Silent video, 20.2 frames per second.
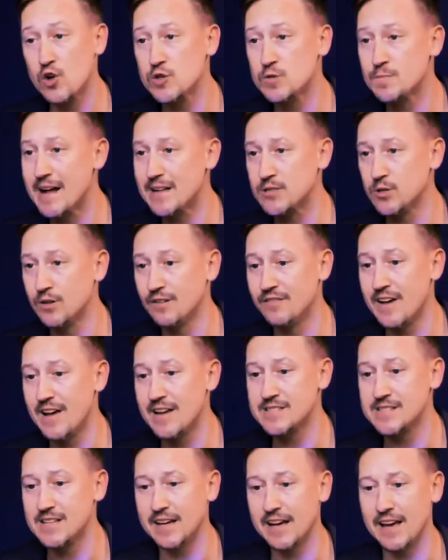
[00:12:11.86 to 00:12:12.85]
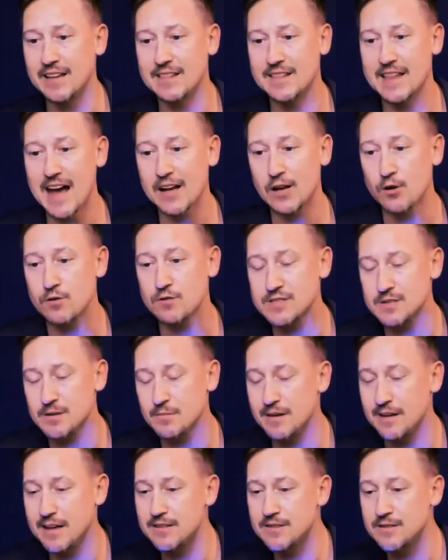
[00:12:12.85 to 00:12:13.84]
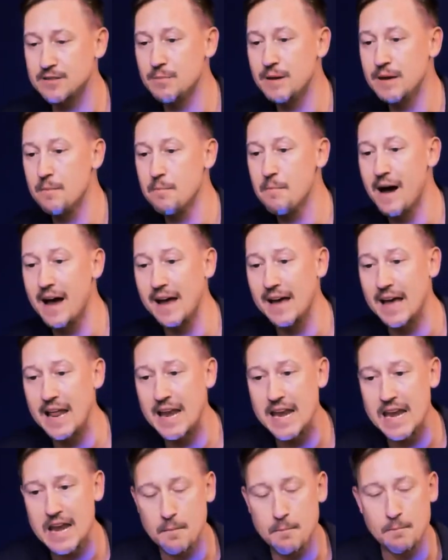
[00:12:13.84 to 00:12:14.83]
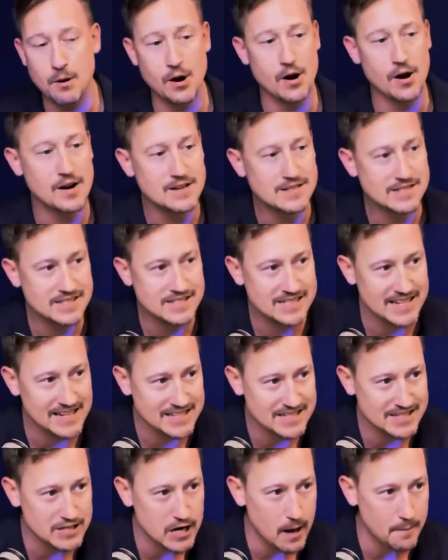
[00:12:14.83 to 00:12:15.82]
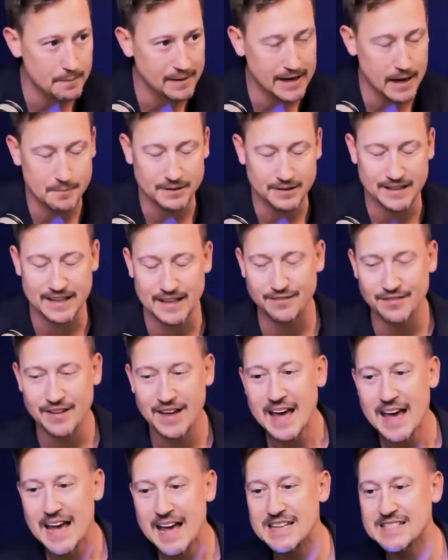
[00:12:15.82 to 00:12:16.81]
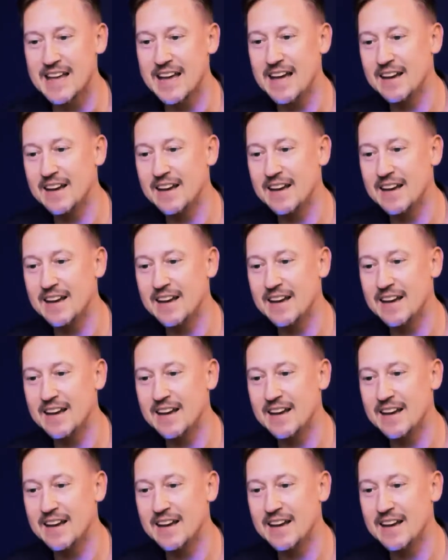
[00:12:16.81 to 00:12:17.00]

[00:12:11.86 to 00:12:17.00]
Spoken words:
goes back to investing. And that goes to me to be my number 6 topic, I believe, is